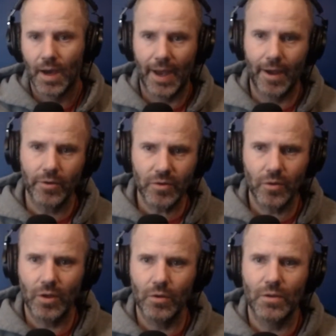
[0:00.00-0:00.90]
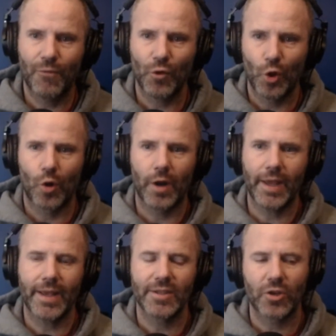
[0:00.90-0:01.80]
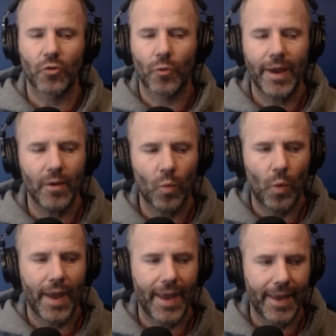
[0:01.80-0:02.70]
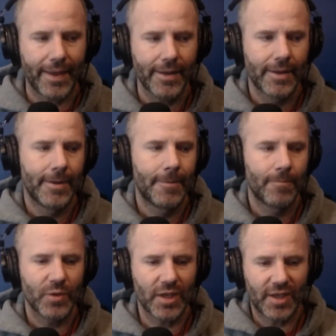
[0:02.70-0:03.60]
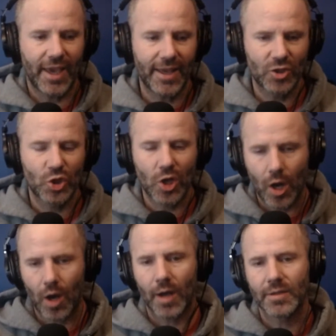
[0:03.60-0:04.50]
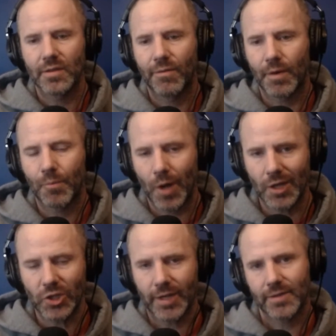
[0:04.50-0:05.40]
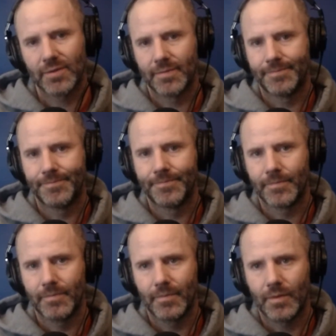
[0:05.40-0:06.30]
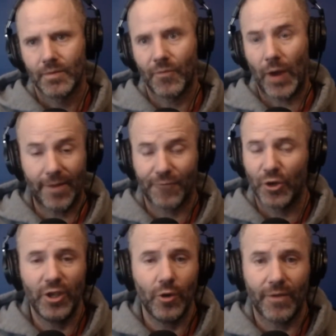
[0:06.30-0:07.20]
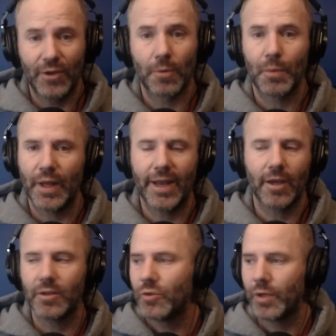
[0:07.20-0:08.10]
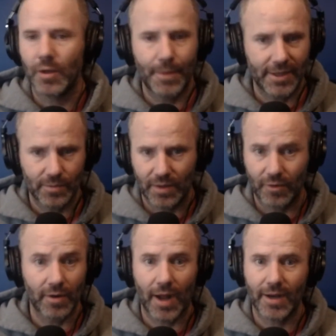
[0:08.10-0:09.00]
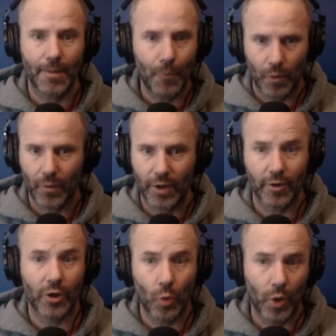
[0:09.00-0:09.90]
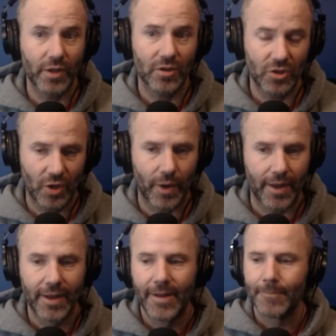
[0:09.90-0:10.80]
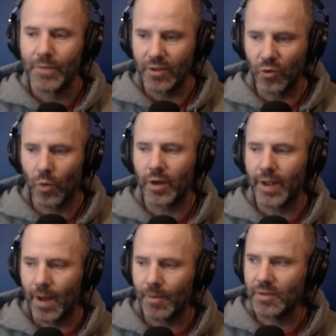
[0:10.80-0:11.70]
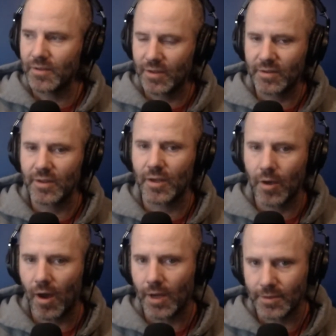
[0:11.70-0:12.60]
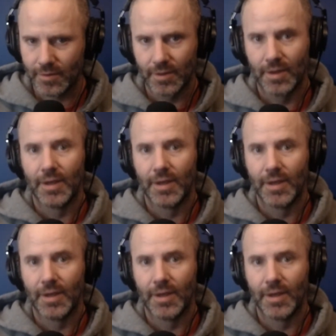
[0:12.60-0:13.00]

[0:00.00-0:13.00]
I also use flooring as a great way to gauge cost for projects. For you, if you're planning on doing your basement, if you're not at a point where you're going to do it and you're wondering how much is this going to cost,